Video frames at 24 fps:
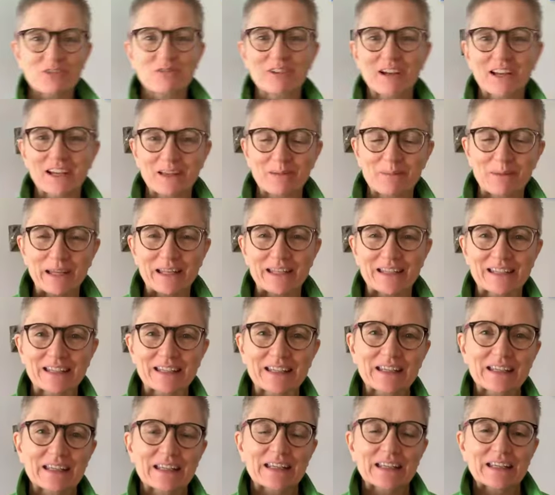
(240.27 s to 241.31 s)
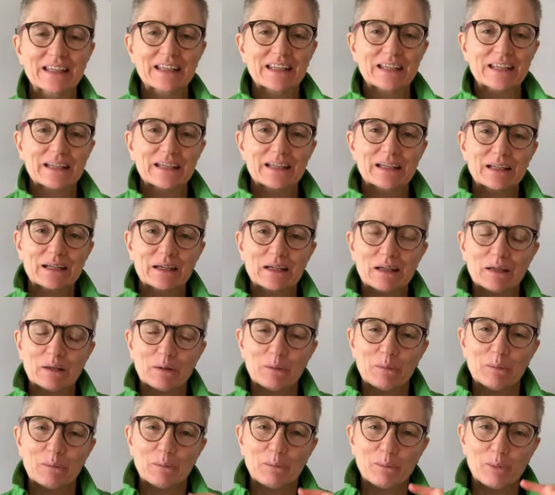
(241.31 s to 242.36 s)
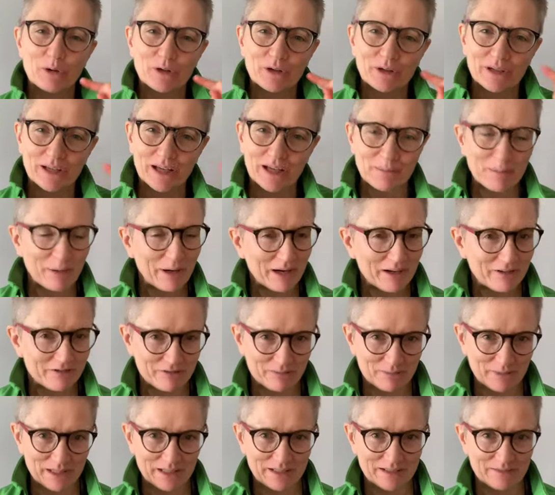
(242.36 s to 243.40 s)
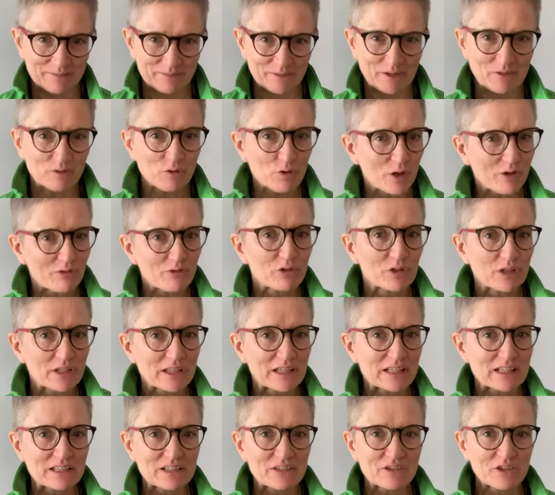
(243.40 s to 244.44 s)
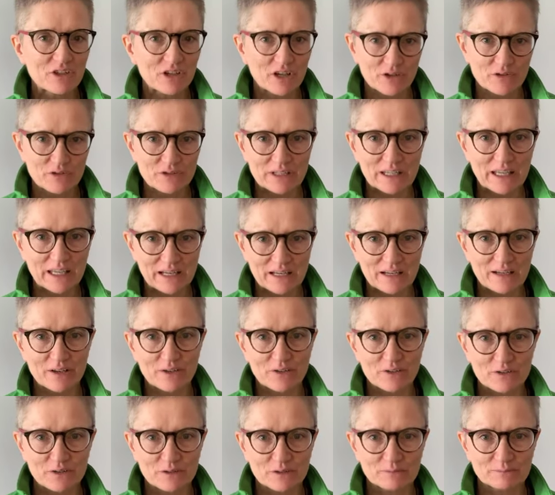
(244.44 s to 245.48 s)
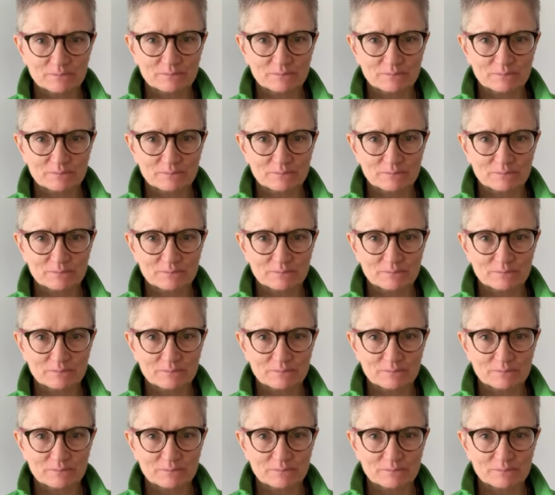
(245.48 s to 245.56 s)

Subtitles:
recommend it. But apart from that, if you have one of these in your house, get it out.